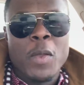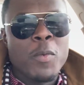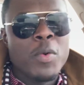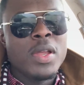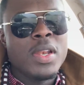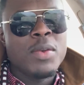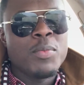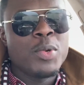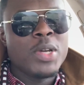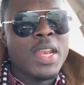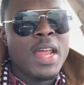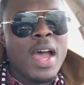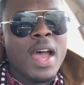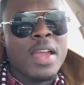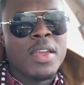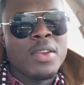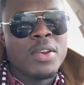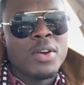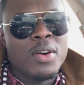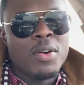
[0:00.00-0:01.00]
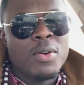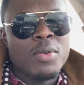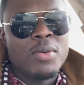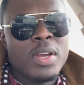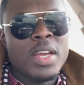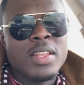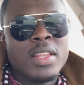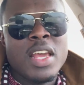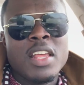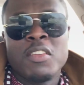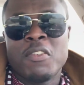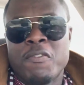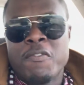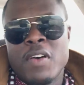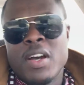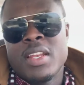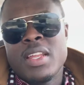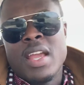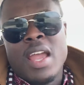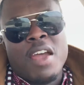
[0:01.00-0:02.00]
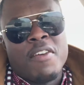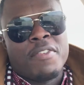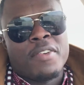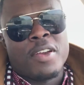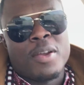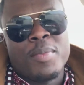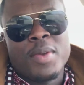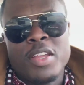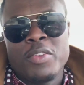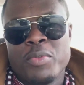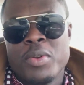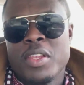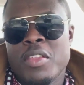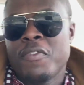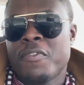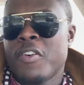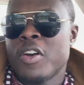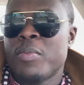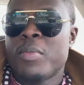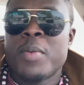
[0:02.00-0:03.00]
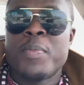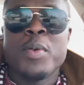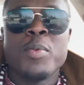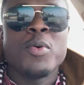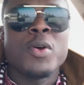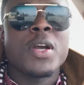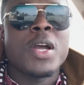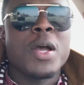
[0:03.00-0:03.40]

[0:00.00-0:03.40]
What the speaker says: We not, it's funny in Africa, man. It's really fun. But people